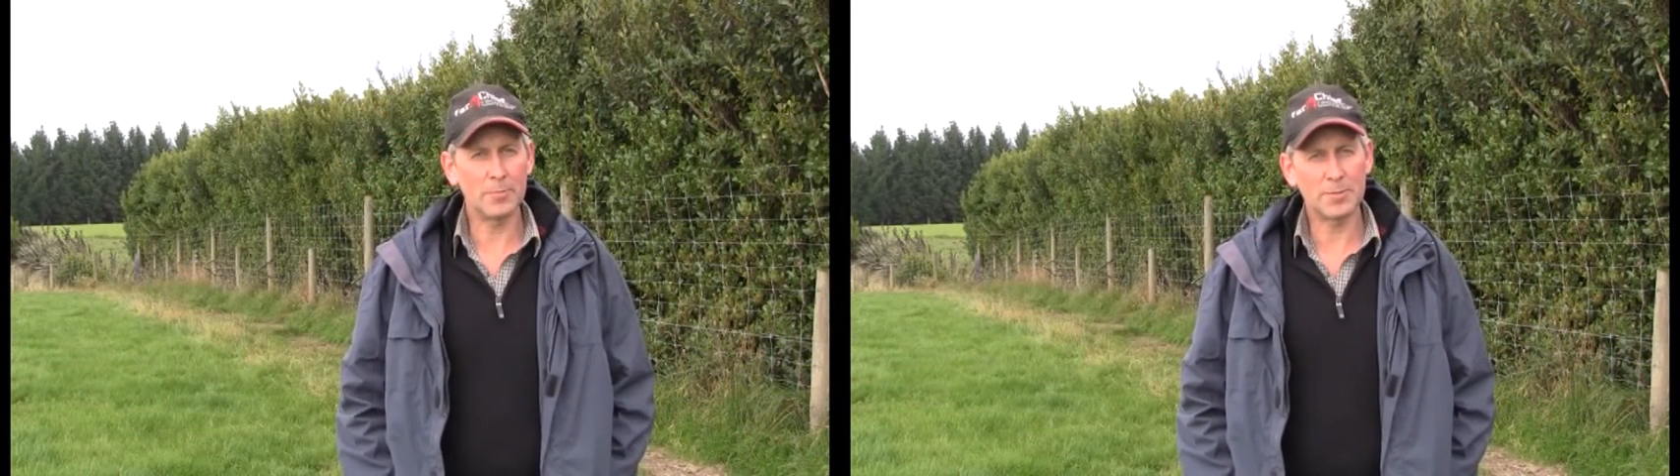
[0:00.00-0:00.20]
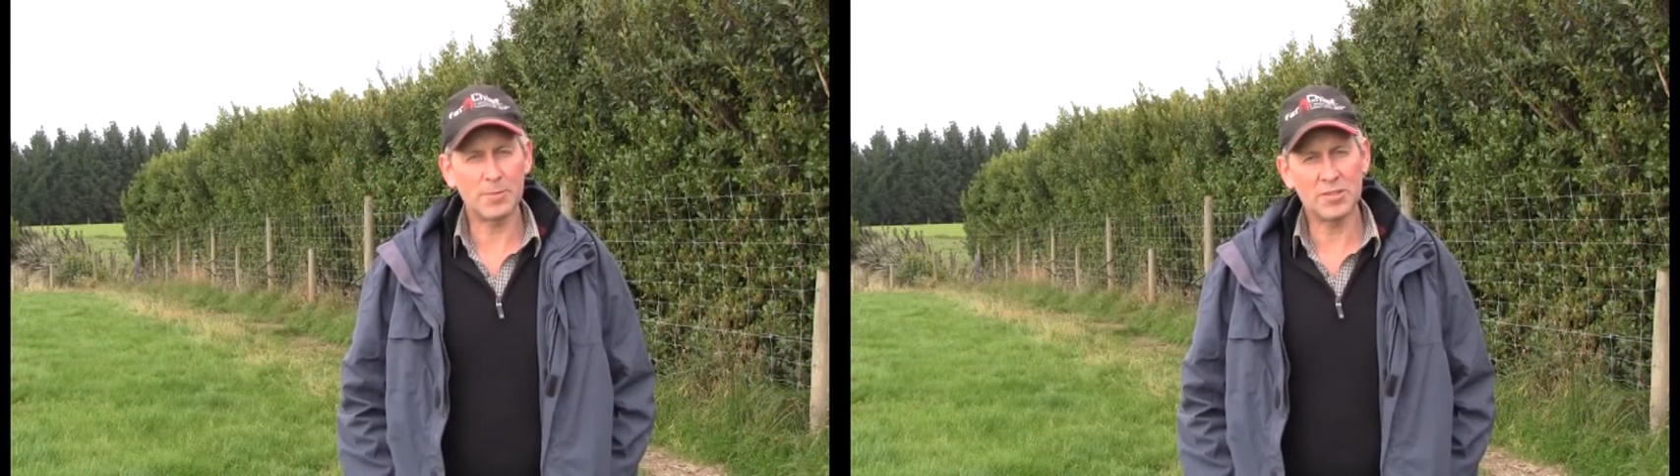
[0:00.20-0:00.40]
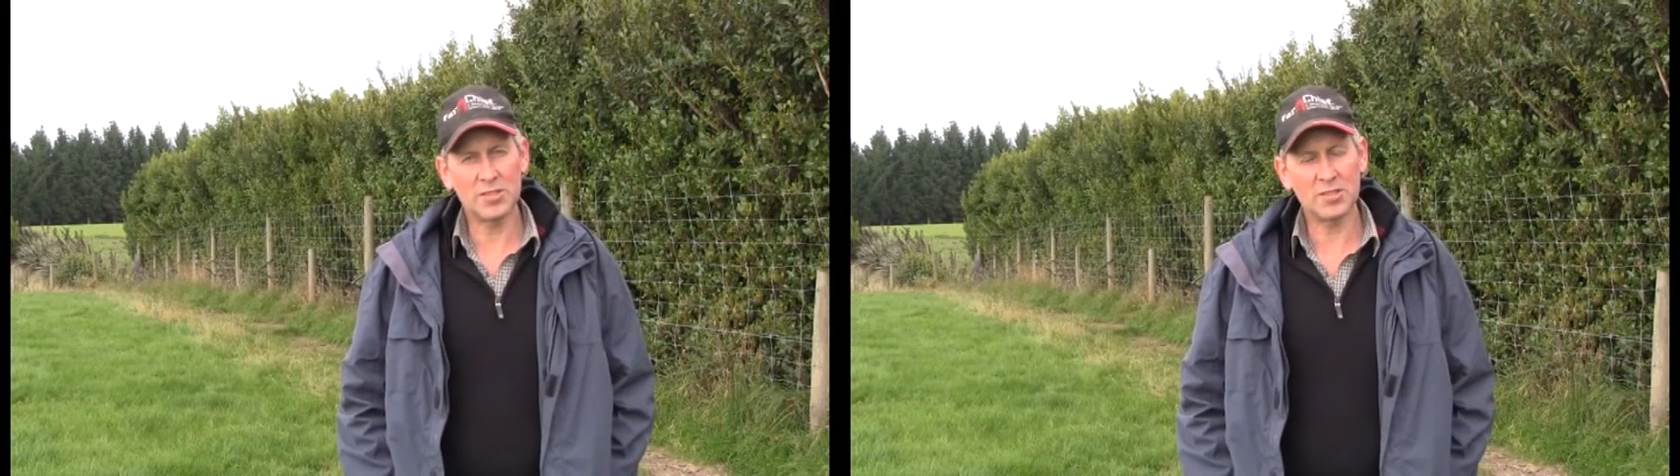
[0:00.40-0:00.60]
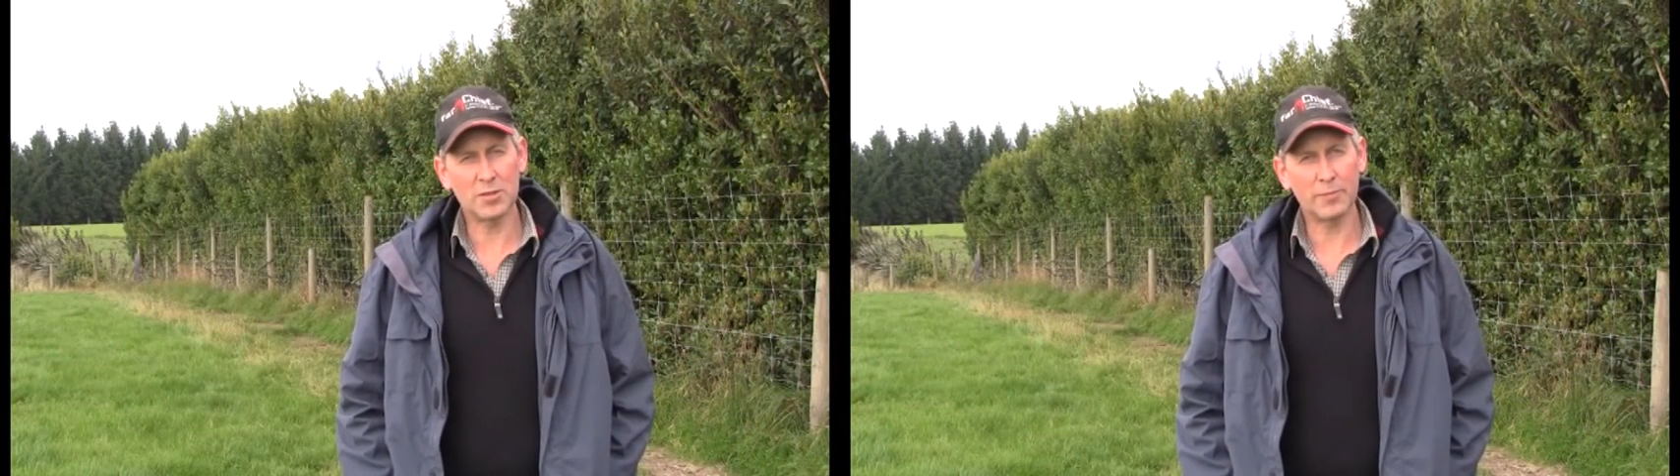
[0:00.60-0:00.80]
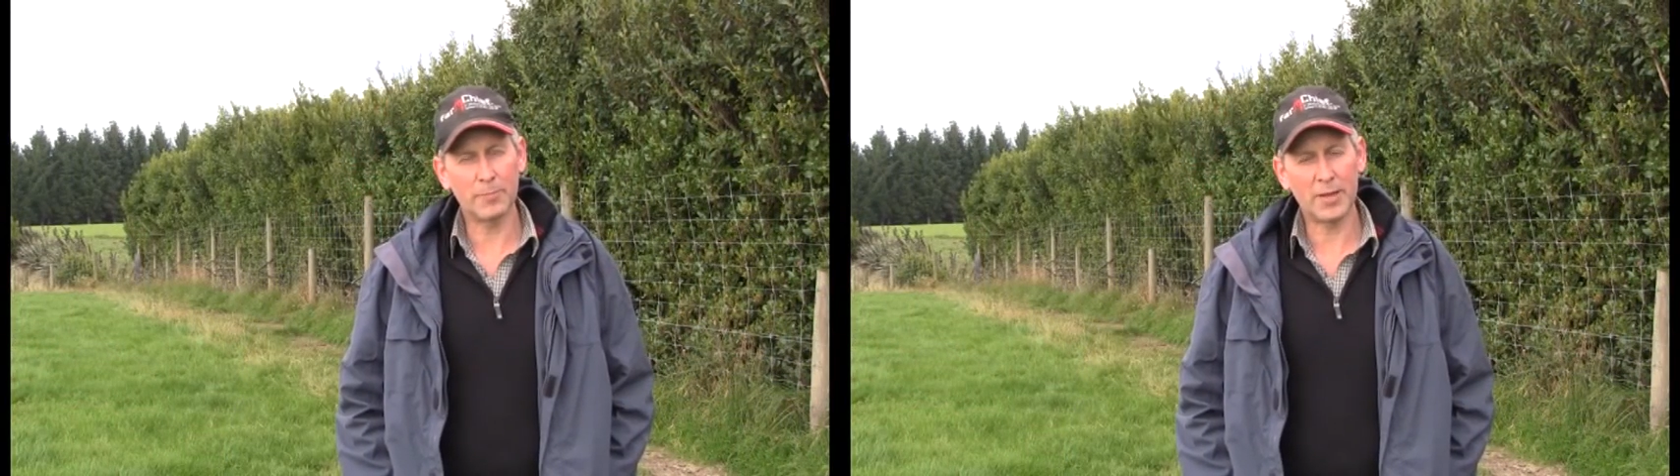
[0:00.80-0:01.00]
species that
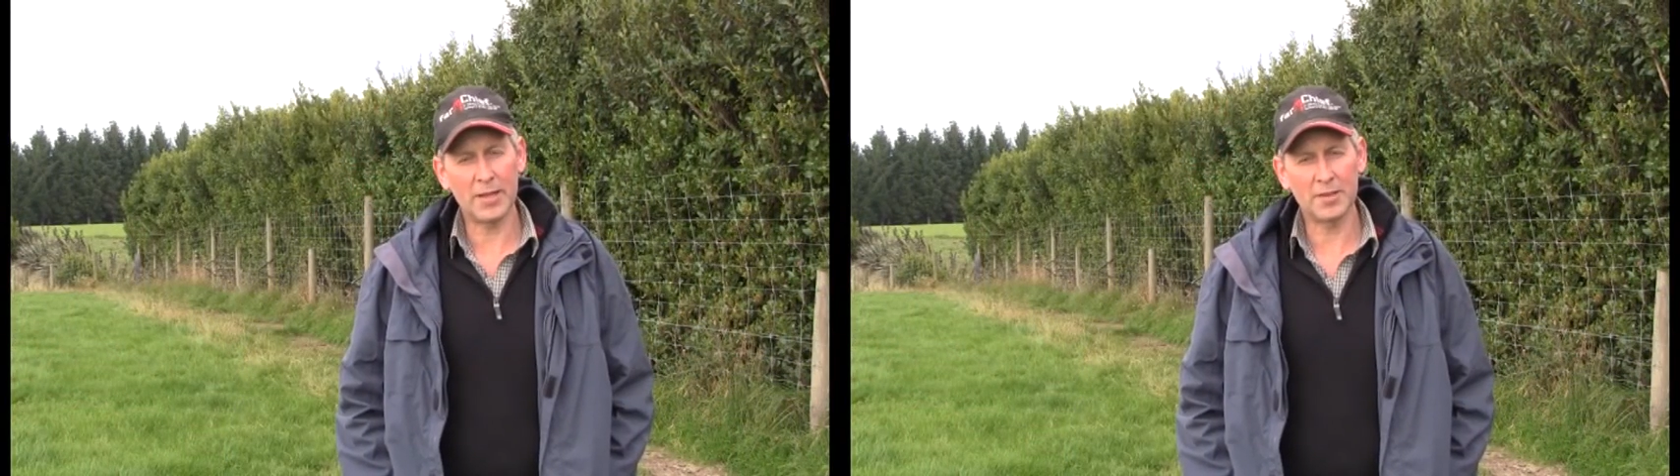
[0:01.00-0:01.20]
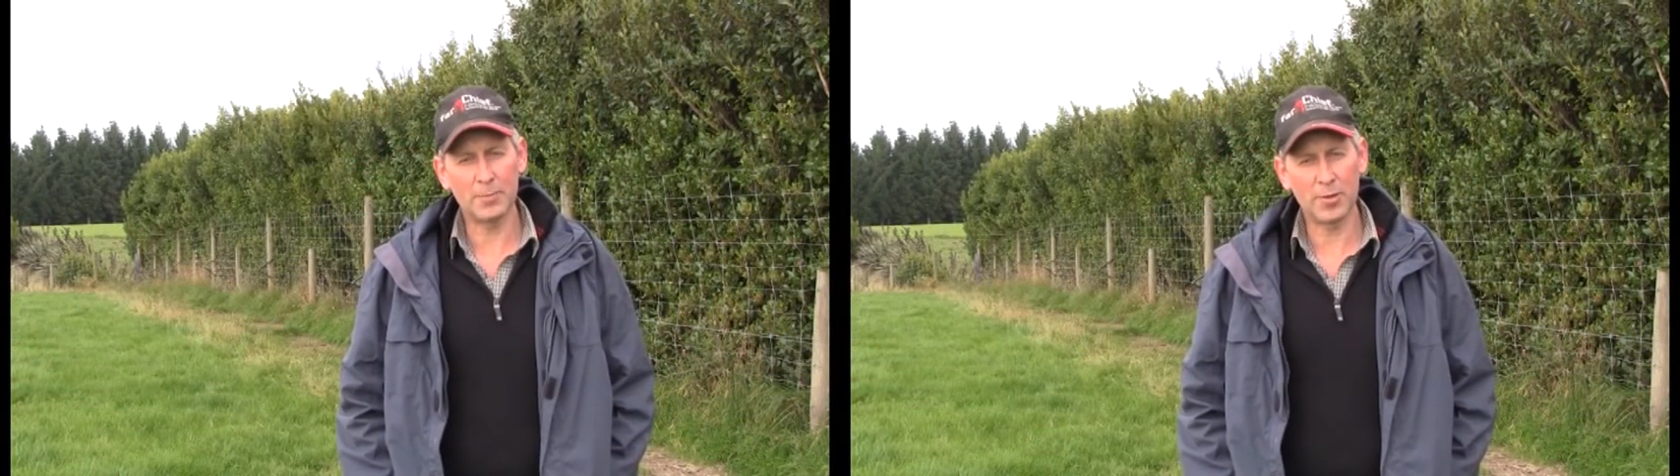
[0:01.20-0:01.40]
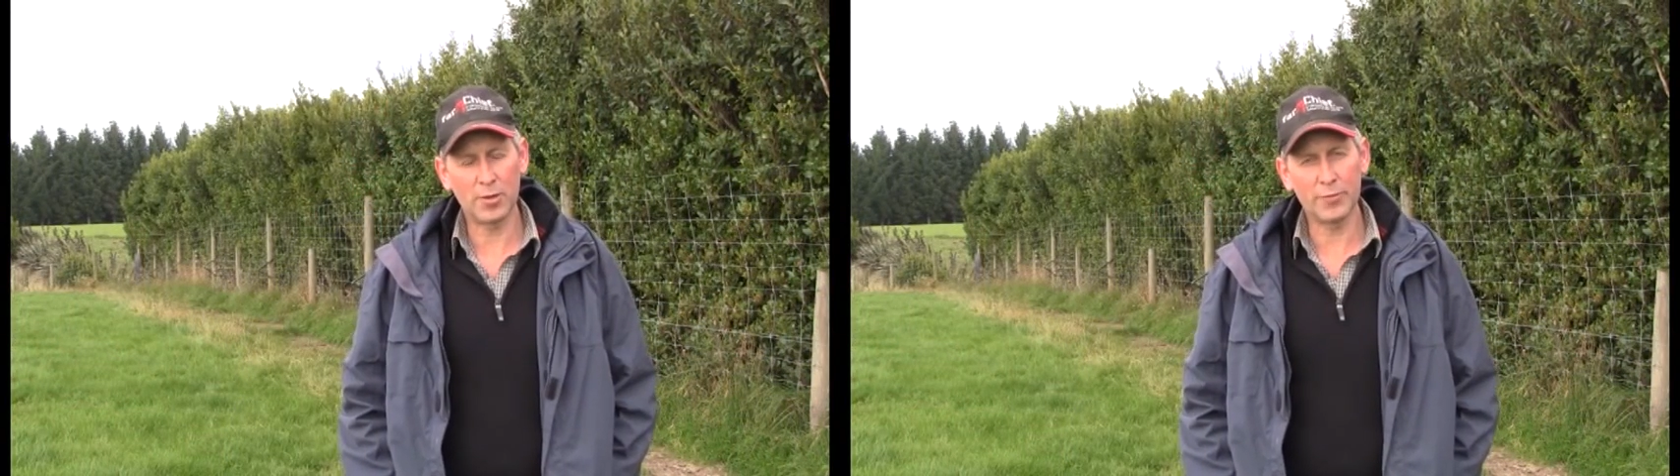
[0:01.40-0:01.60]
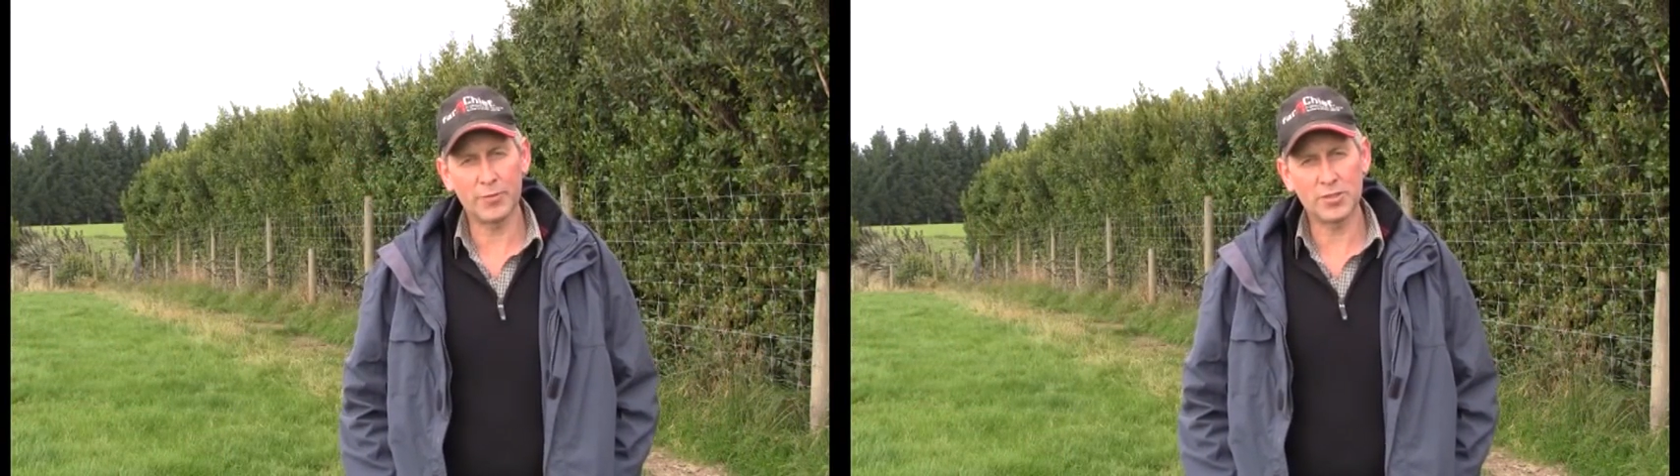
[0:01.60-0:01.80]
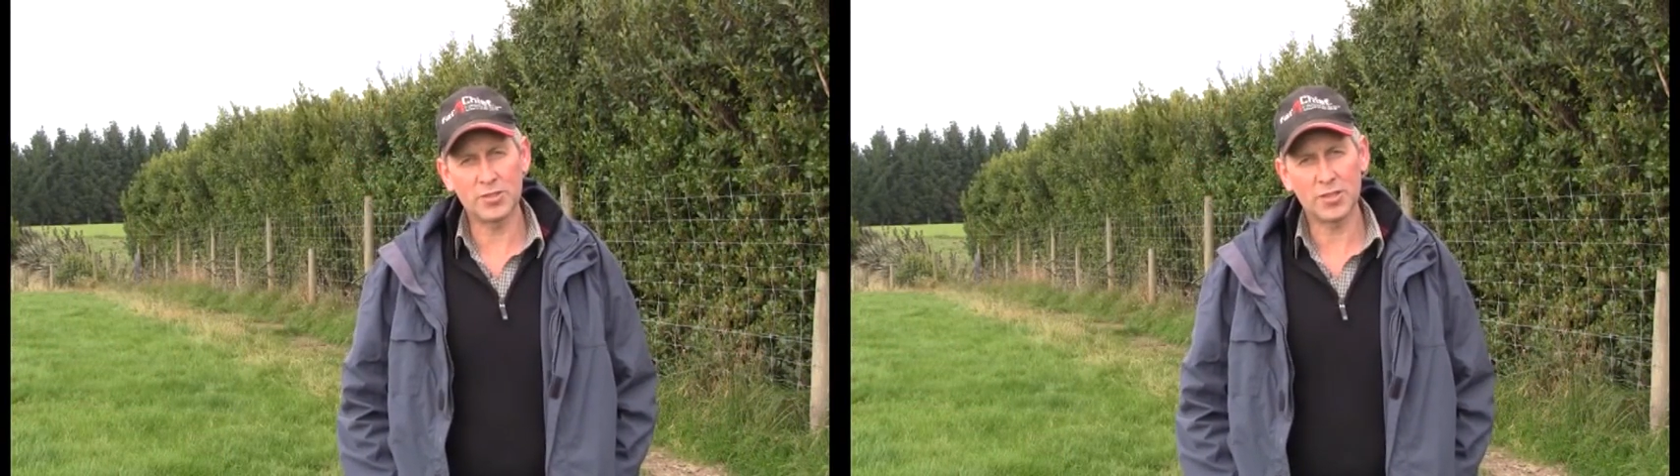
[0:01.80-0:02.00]
I've planted a bit of
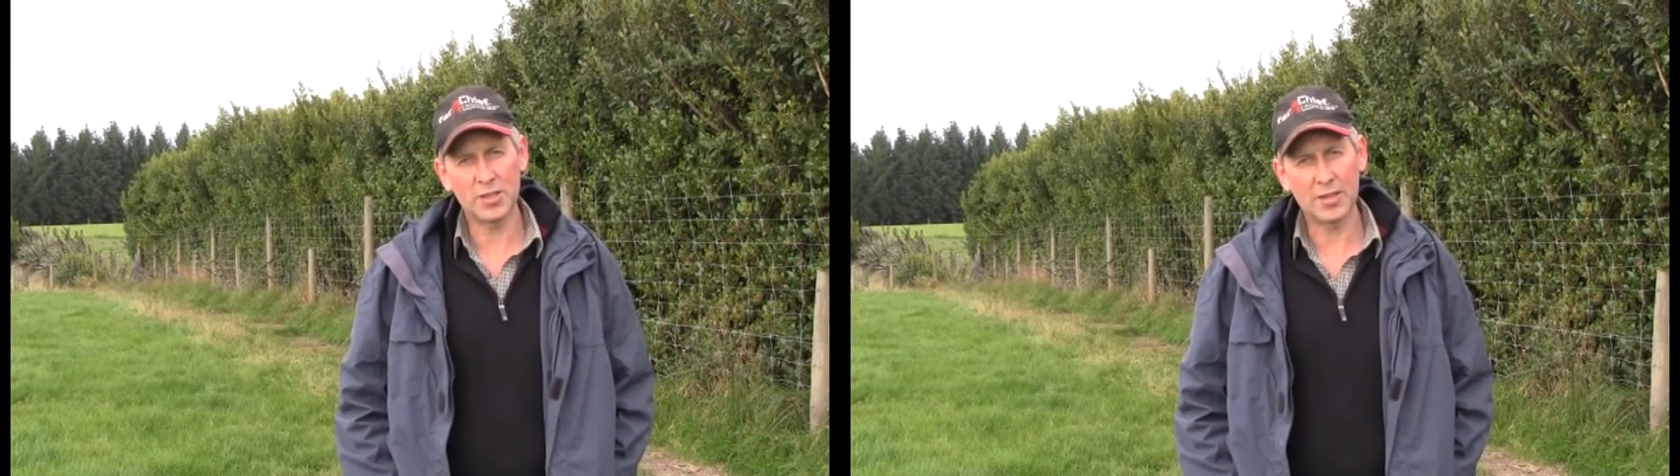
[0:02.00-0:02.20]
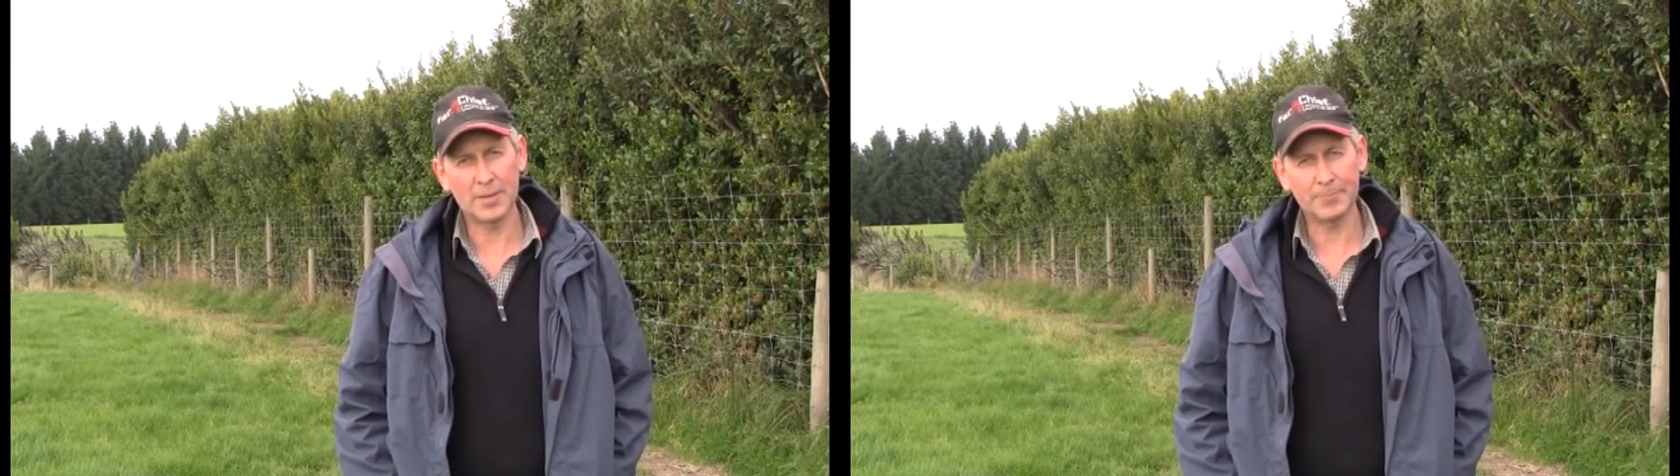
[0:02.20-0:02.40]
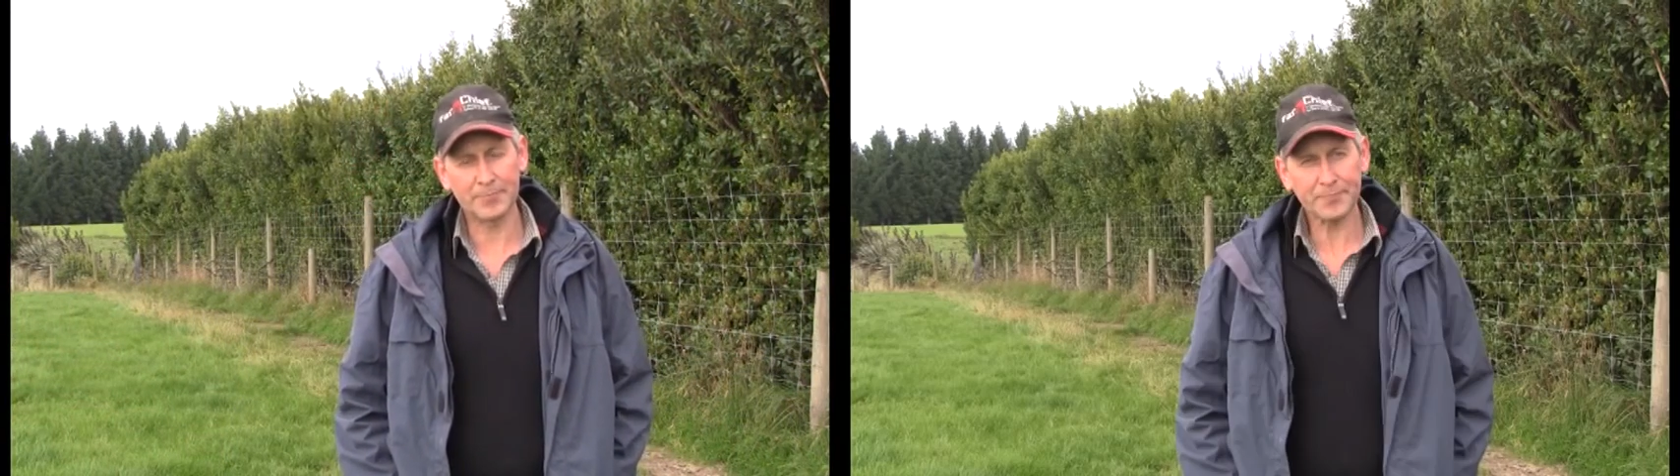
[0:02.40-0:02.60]
is the